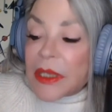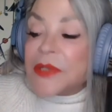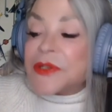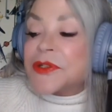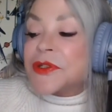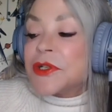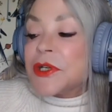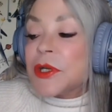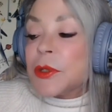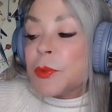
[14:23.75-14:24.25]

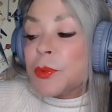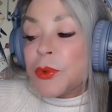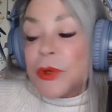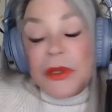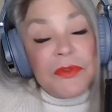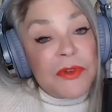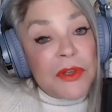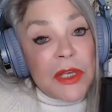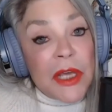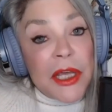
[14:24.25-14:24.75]
is an
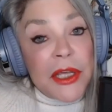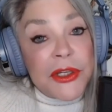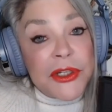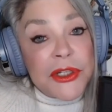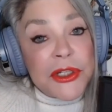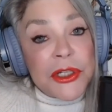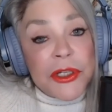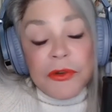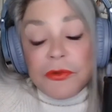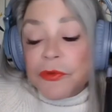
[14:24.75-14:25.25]

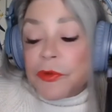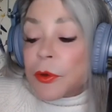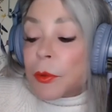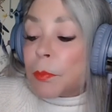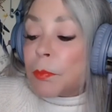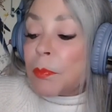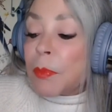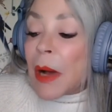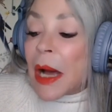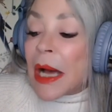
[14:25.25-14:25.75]
abbreviation for
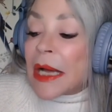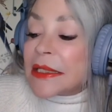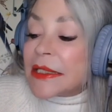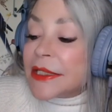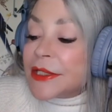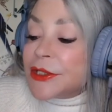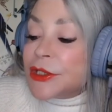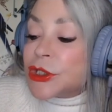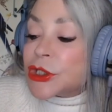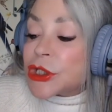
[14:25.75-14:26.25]

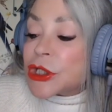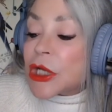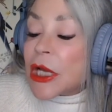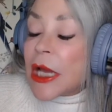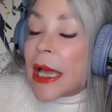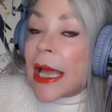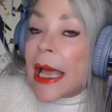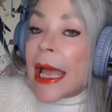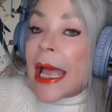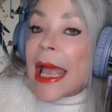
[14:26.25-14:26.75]
bondage
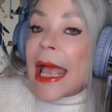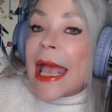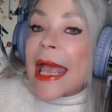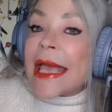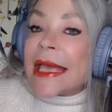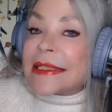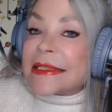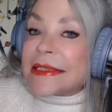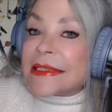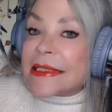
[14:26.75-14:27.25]

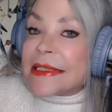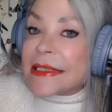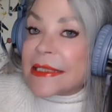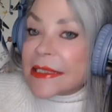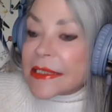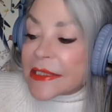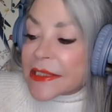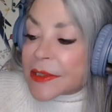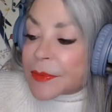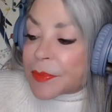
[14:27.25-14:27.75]
and
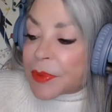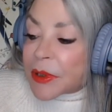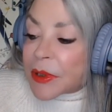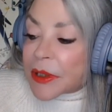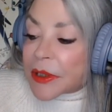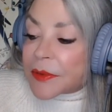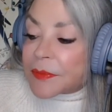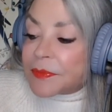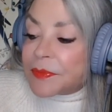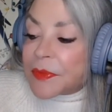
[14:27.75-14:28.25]

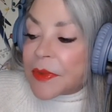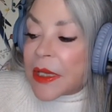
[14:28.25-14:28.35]
discipline,